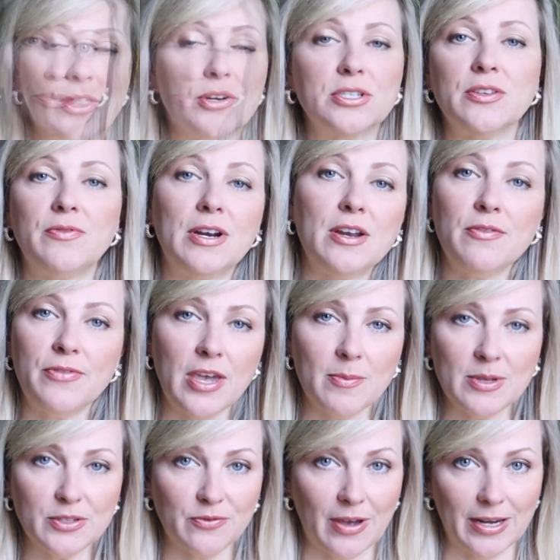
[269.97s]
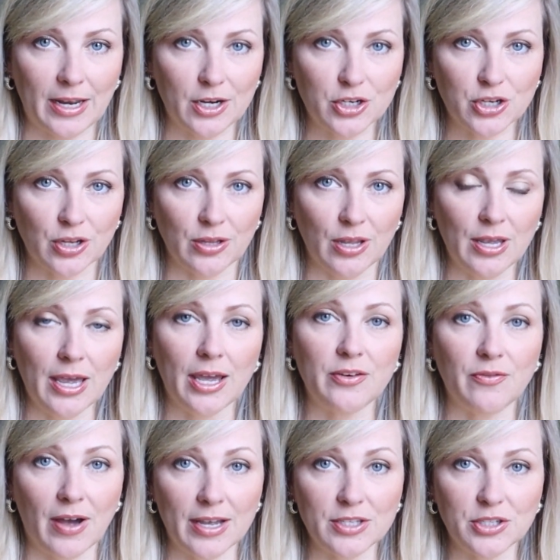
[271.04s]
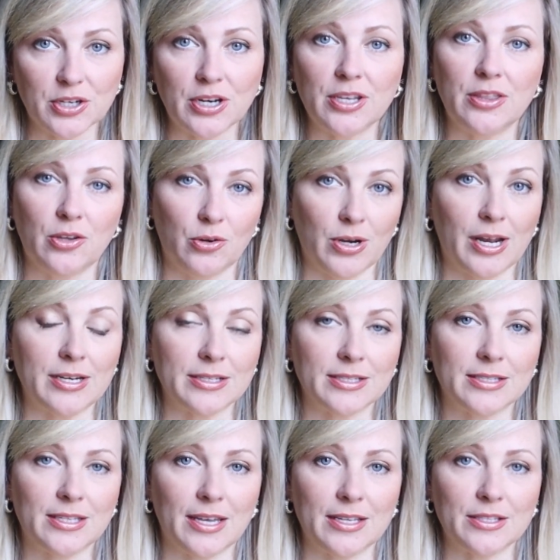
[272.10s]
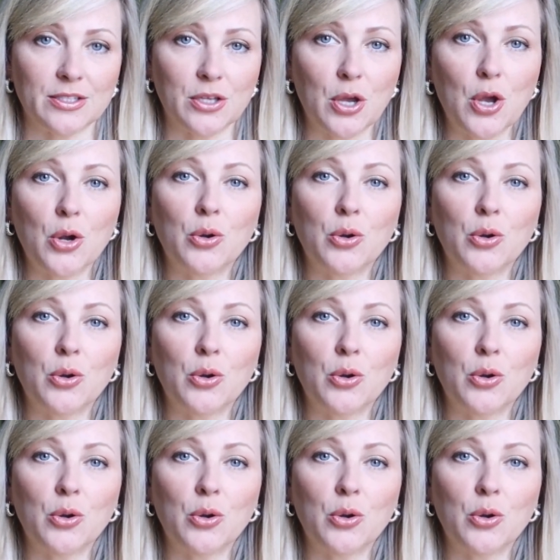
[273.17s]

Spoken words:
There's a very famous financial advisor in the United States